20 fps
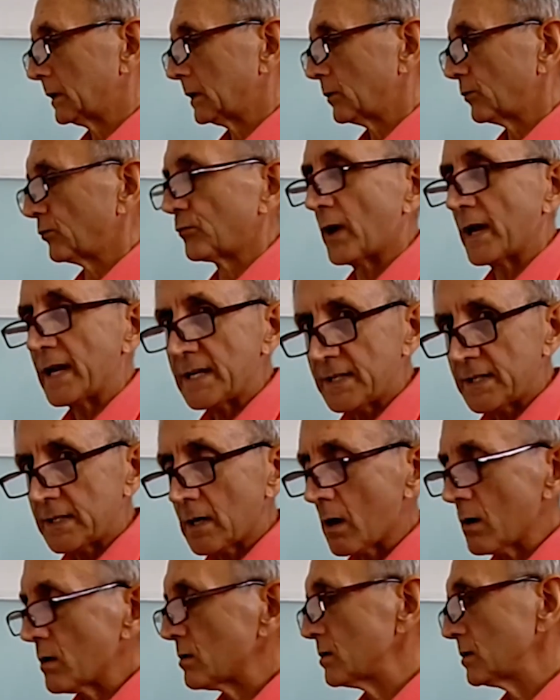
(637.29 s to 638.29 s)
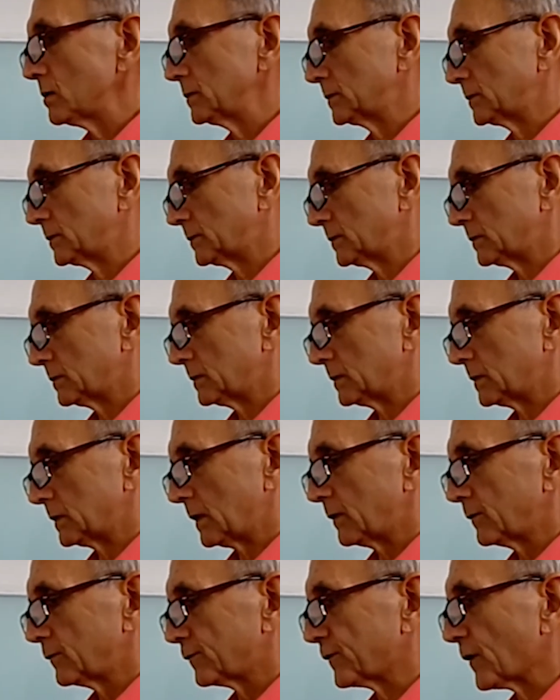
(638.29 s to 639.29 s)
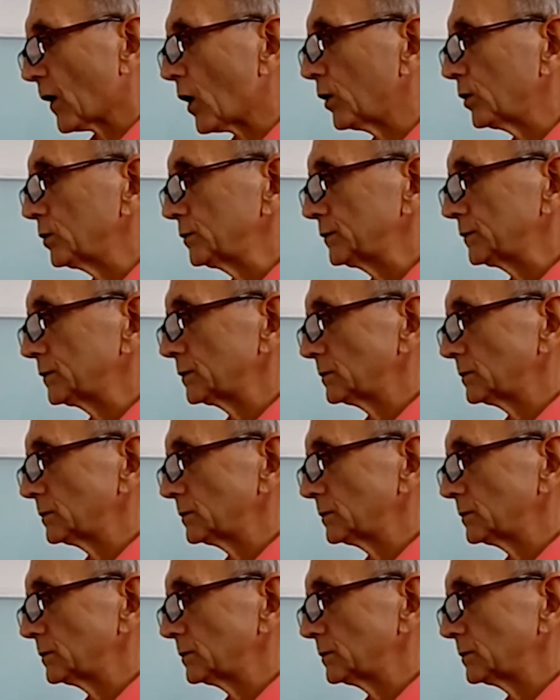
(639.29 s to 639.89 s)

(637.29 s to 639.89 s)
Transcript: radio, phone.